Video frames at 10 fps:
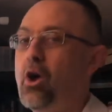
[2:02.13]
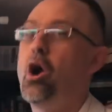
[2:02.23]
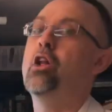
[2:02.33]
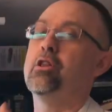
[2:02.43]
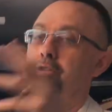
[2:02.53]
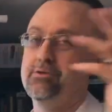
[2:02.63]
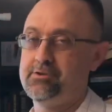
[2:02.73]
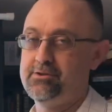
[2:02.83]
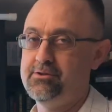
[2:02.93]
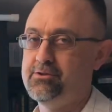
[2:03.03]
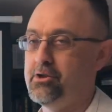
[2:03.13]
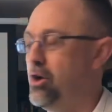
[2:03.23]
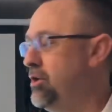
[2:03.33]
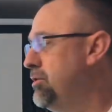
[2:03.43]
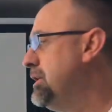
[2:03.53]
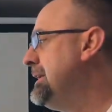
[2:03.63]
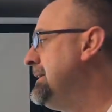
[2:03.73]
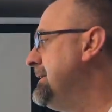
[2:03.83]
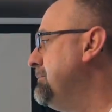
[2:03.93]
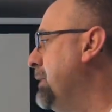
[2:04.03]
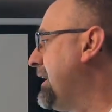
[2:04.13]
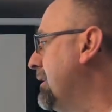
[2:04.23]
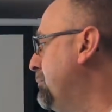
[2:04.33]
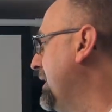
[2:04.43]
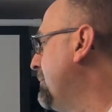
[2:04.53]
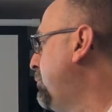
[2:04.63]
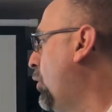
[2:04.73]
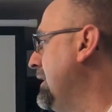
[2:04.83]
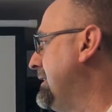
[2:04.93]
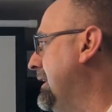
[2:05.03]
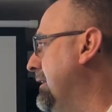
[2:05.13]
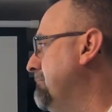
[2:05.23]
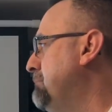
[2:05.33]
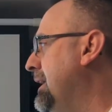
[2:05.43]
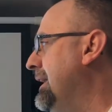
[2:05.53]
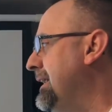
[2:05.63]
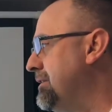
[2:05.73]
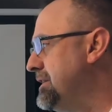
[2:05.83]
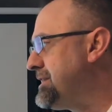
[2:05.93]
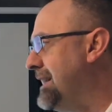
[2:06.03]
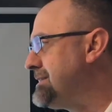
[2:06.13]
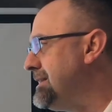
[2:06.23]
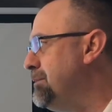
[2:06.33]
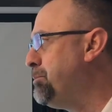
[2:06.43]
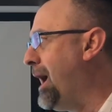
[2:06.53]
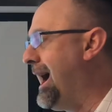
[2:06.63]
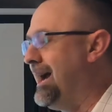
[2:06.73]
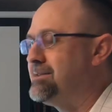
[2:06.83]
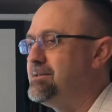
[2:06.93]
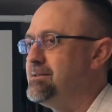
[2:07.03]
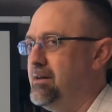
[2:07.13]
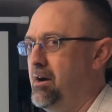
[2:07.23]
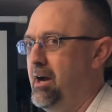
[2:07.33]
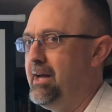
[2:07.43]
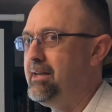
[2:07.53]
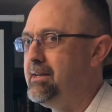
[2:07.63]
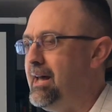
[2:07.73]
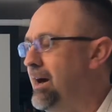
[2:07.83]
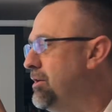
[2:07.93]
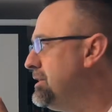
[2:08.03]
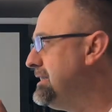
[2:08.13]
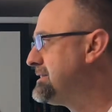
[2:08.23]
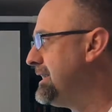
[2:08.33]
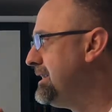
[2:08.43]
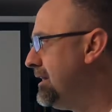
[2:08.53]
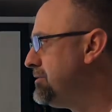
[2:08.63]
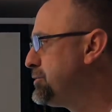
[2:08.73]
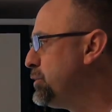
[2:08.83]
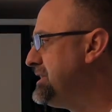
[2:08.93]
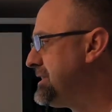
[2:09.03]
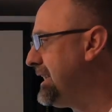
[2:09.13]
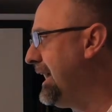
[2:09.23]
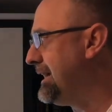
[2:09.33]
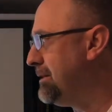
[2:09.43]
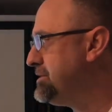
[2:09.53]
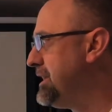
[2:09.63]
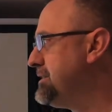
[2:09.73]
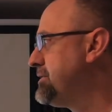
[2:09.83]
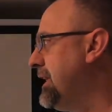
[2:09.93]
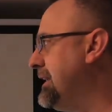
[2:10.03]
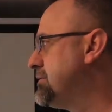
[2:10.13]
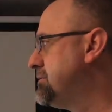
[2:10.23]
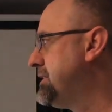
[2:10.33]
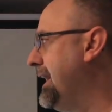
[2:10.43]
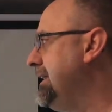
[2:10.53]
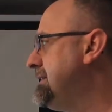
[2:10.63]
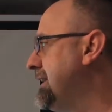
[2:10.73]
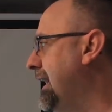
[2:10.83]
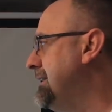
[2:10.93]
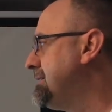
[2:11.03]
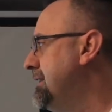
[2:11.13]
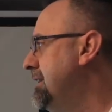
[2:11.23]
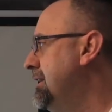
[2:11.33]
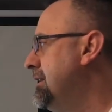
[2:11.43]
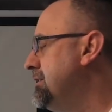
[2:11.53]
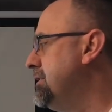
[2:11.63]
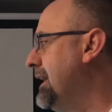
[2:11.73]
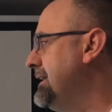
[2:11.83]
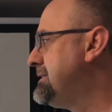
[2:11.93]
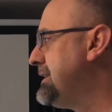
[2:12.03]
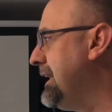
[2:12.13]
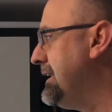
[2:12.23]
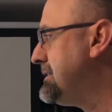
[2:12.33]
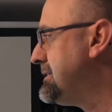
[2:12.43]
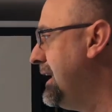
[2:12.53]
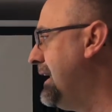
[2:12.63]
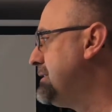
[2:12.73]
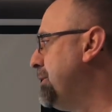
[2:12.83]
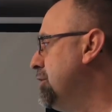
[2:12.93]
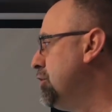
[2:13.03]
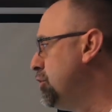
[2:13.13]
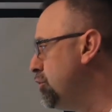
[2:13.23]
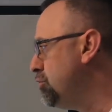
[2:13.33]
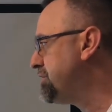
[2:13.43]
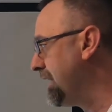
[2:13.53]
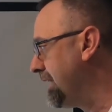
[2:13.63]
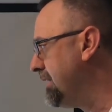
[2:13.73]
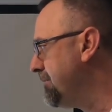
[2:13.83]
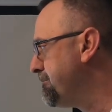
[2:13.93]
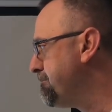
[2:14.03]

dollars. So making a big point there. Now this has an impact. All right. Now he sent another tweet today. That was yesterday. So today he says the United States has been losing